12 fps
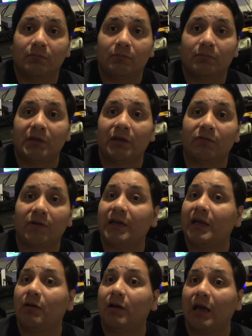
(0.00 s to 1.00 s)
Because right
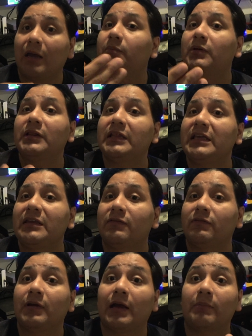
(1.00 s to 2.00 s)
now
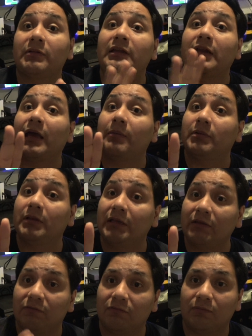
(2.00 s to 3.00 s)
I'm saying I
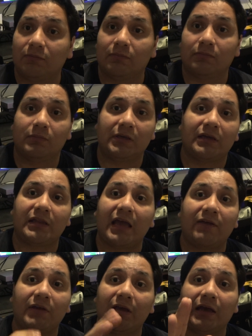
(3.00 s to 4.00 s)
believe, because I
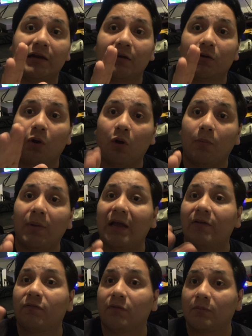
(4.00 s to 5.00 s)
haven't got a call
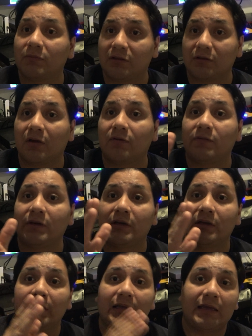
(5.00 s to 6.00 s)
back from Discovery
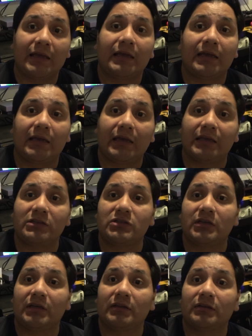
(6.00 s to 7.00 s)
and
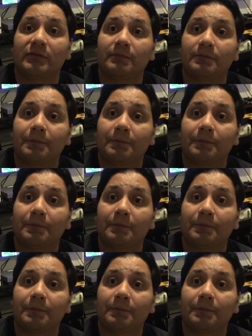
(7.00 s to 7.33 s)
Chase,